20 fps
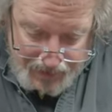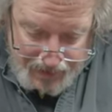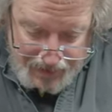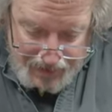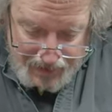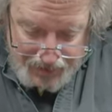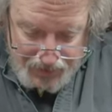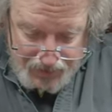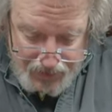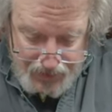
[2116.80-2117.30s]

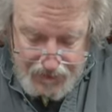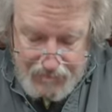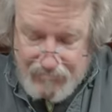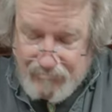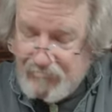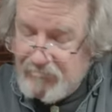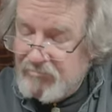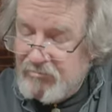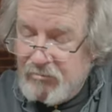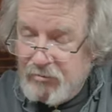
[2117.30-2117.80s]
is
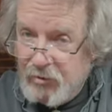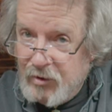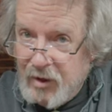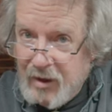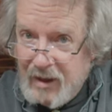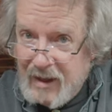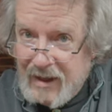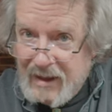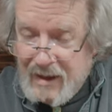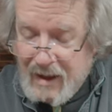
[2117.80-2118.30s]

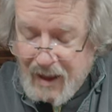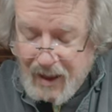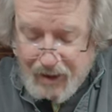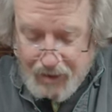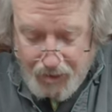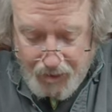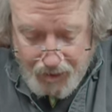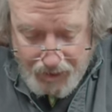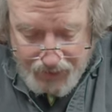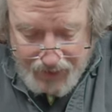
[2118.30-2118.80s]
really not
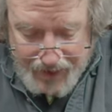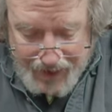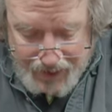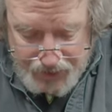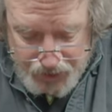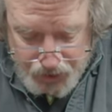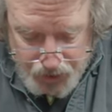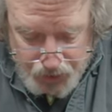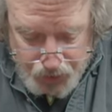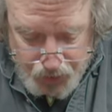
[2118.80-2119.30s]
all that
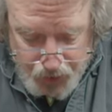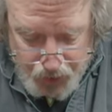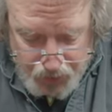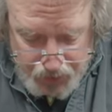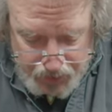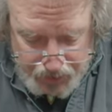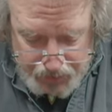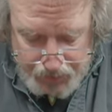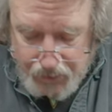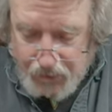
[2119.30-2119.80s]

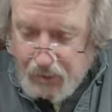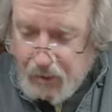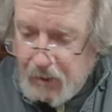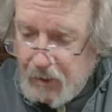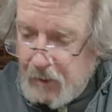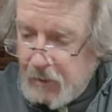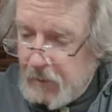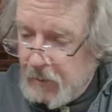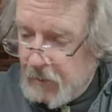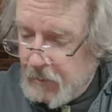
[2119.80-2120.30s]
corroded.
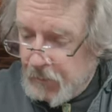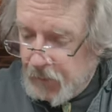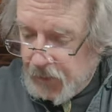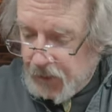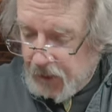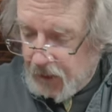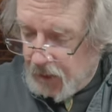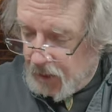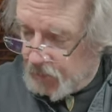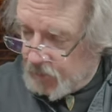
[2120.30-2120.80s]

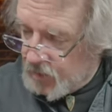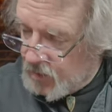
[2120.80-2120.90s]
Um,